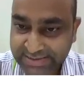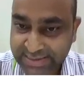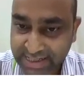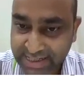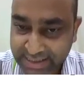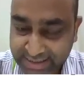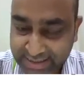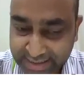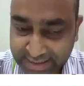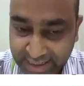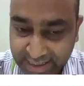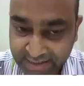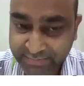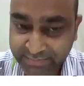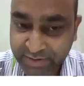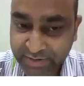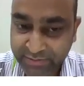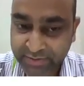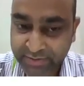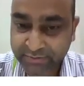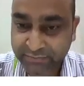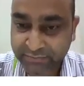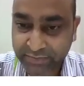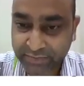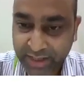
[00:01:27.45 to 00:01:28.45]
that can
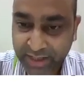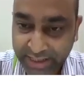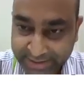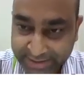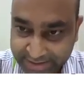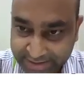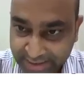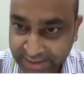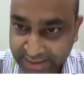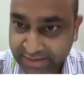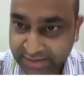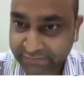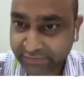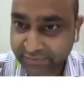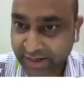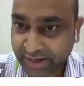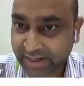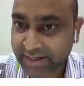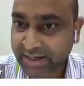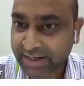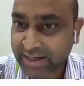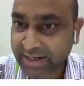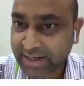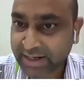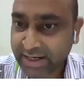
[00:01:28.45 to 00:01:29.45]
be
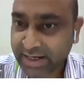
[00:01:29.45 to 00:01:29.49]
identified